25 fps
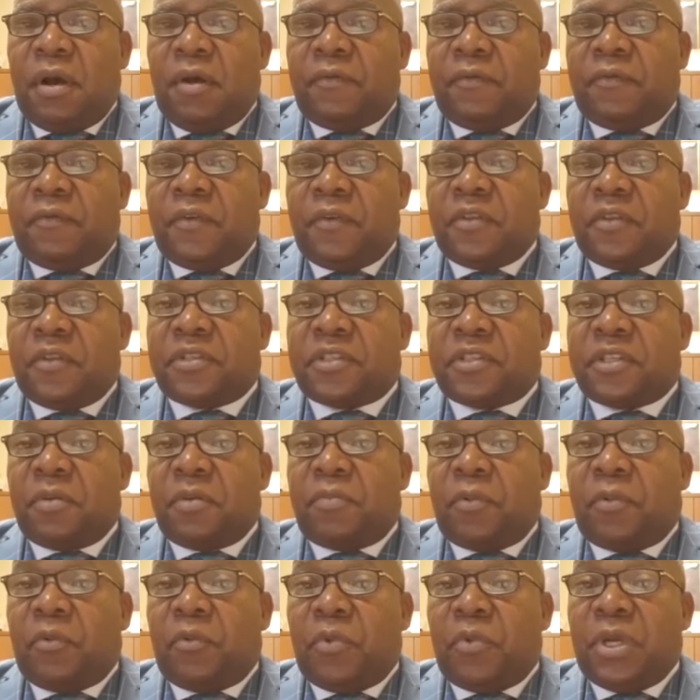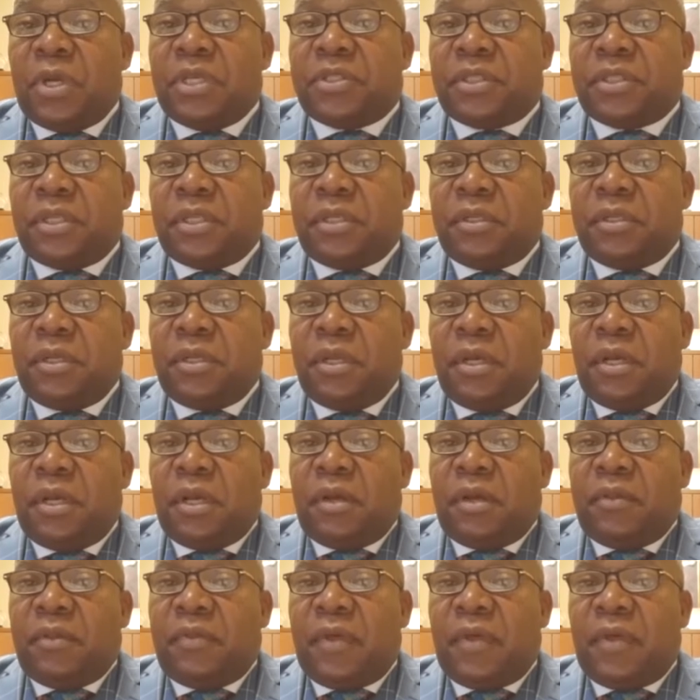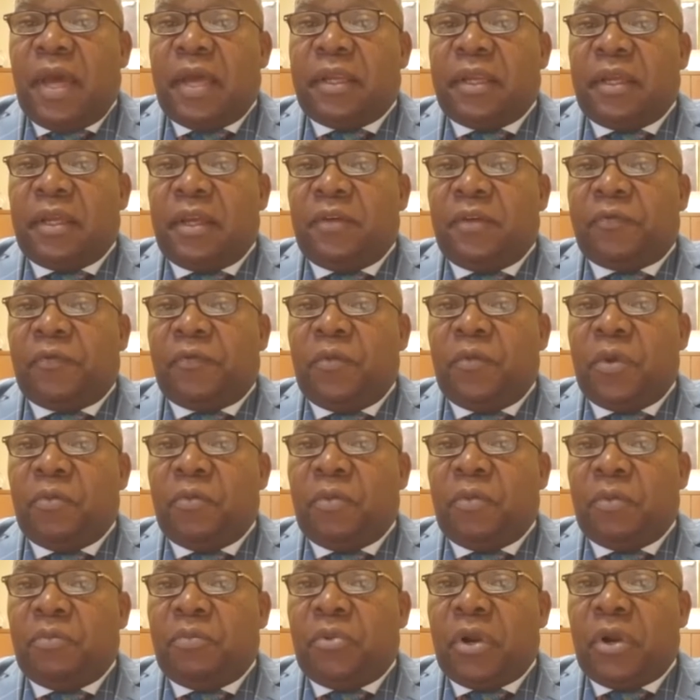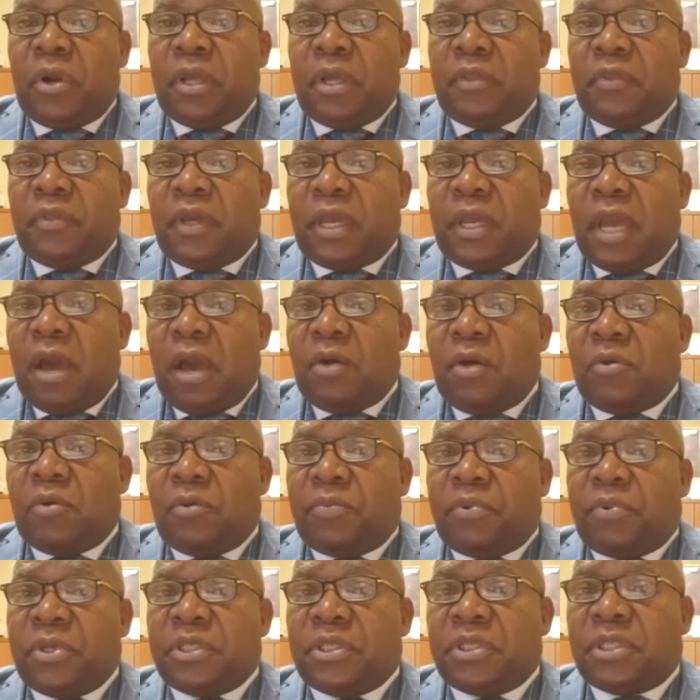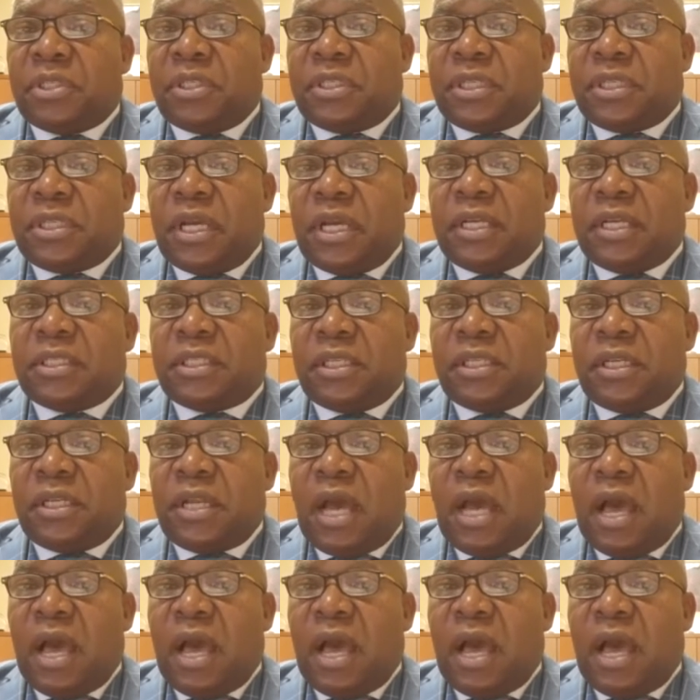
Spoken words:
for the simple reason that if we would bring the counter presentation,